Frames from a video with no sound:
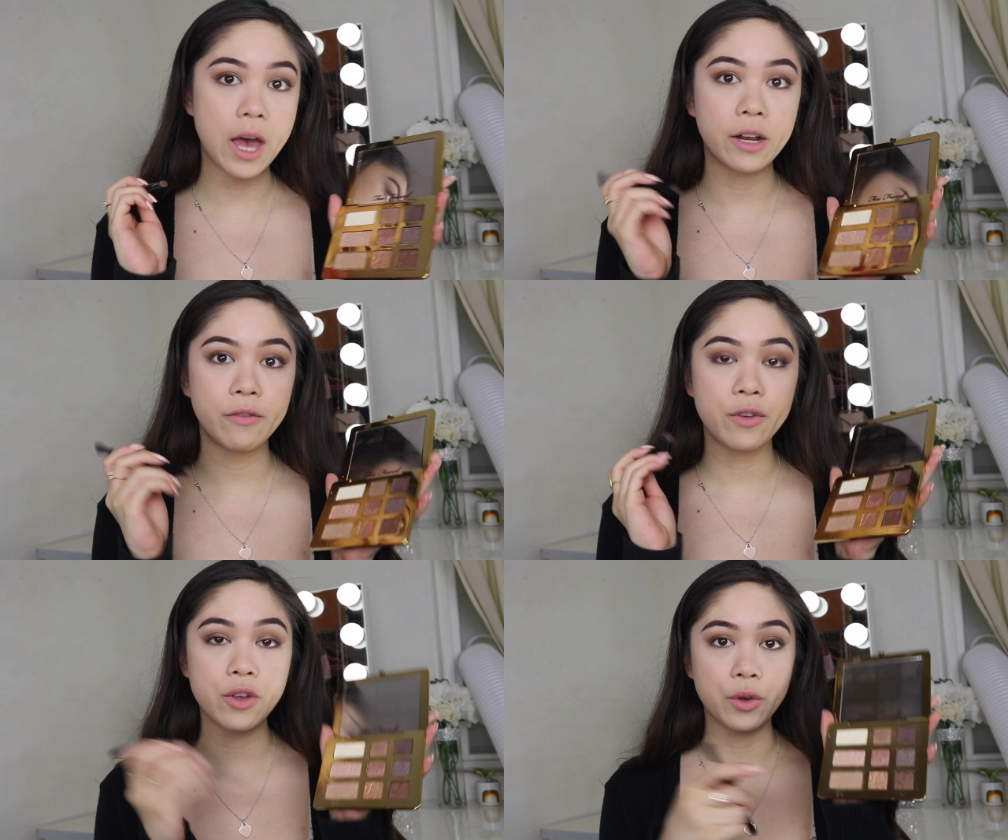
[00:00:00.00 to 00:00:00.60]
And
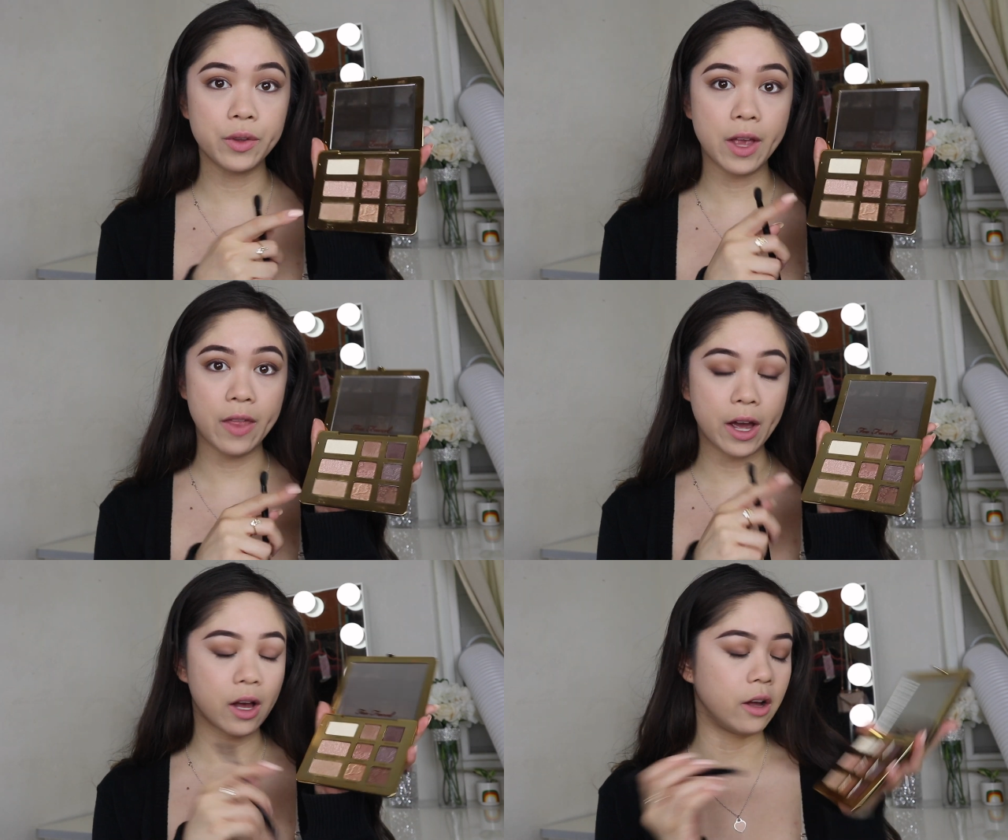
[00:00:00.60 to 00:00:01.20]
if you use
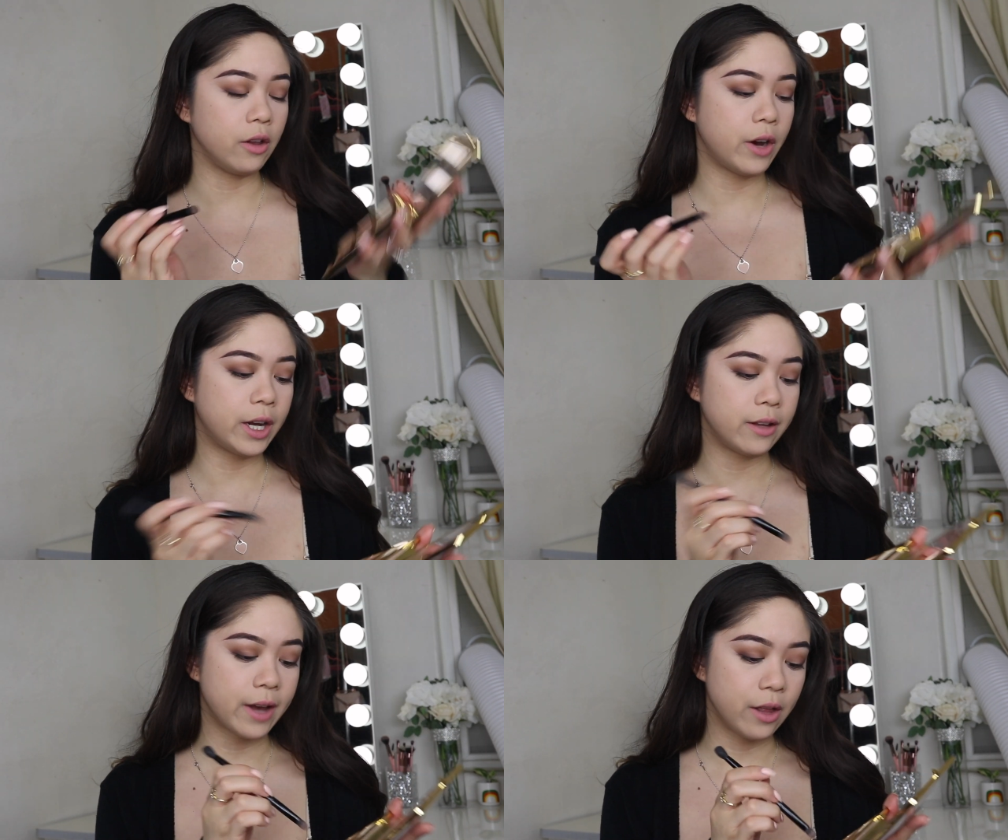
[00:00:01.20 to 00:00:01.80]
that color and
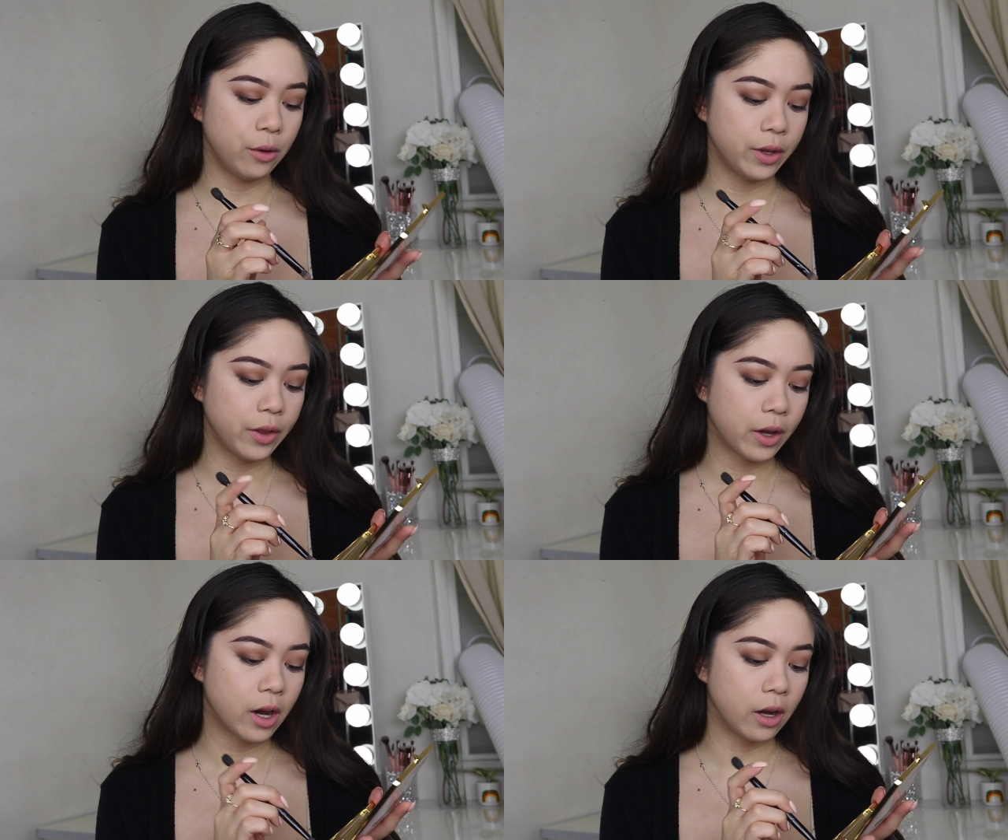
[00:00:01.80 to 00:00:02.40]
it
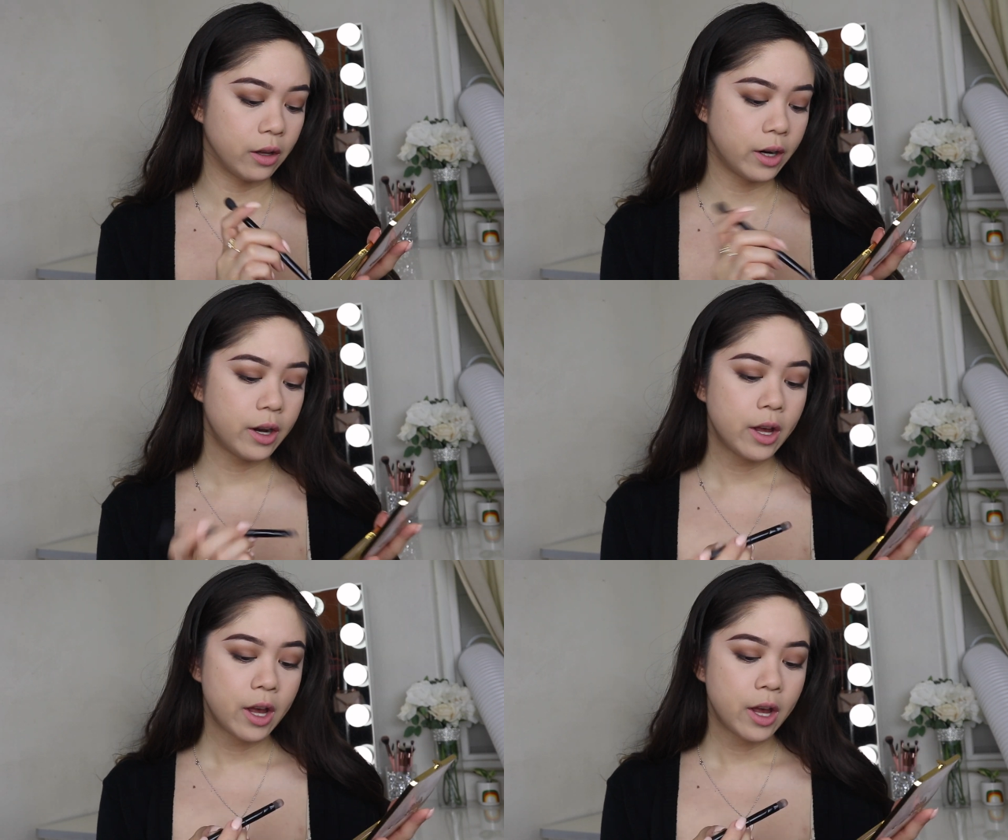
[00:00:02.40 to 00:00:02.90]
diluted the color,